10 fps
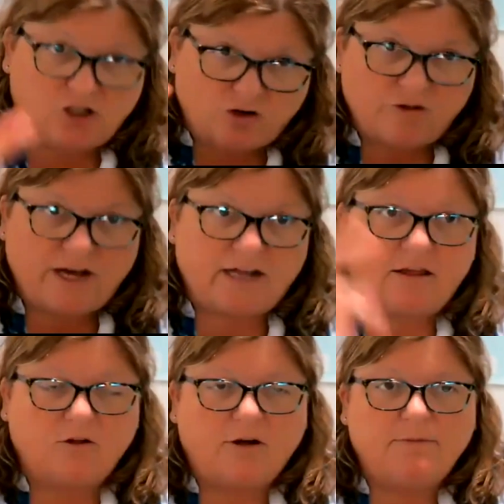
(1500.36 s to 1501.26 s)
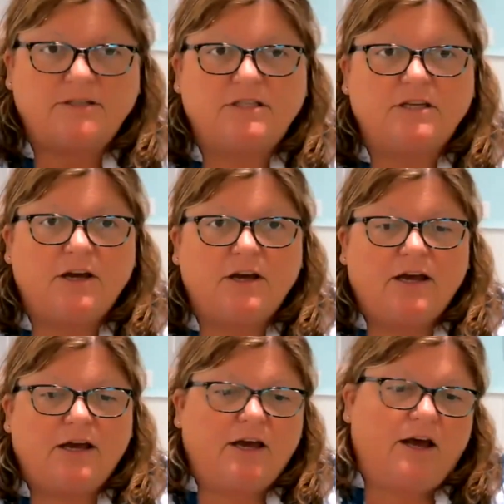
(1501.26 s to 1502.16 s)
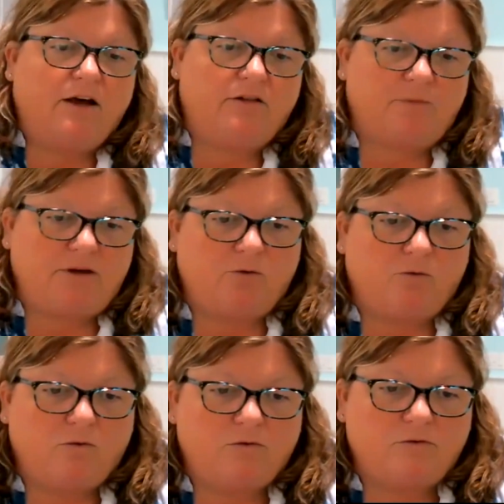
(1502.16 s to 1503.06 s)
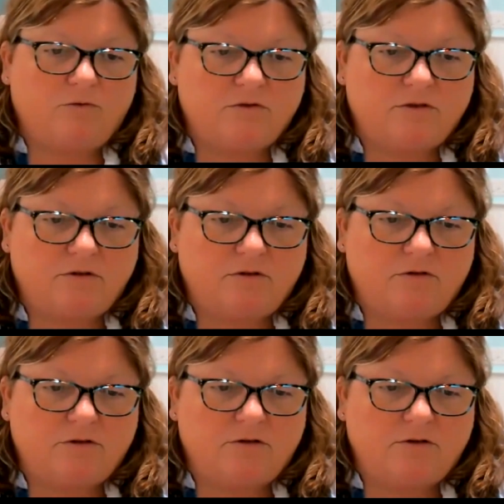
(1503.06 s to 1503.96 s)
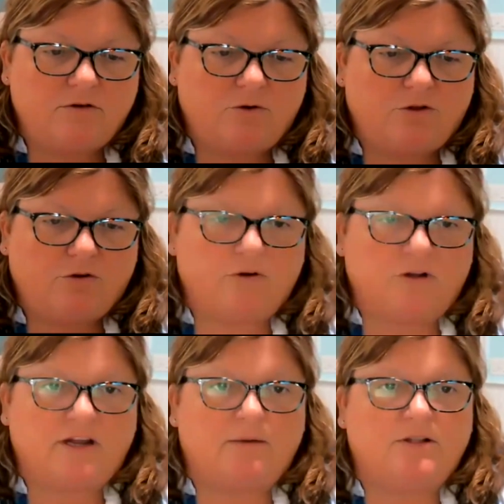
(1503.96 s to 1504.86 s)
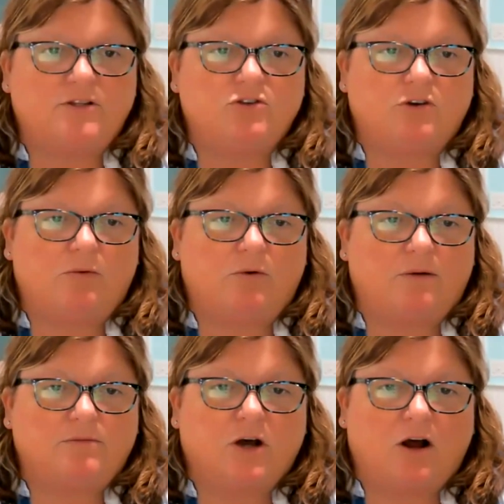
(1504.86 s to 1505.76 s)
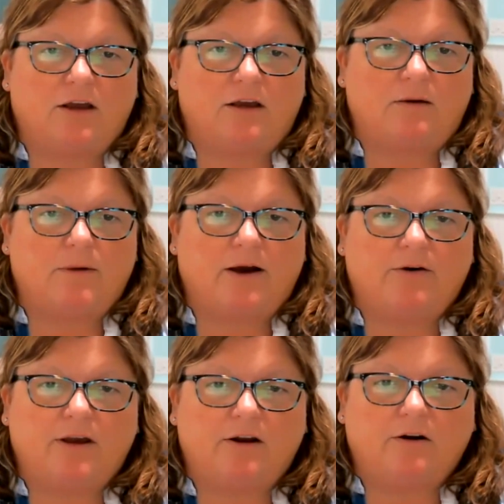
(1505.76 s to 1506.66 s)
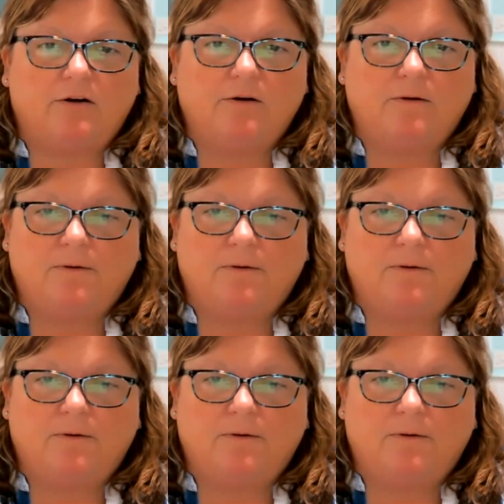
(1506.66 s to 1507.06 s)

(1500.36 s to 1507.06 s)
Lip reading: sure that the club is, let me go through and demonstrate what I'm talking about here.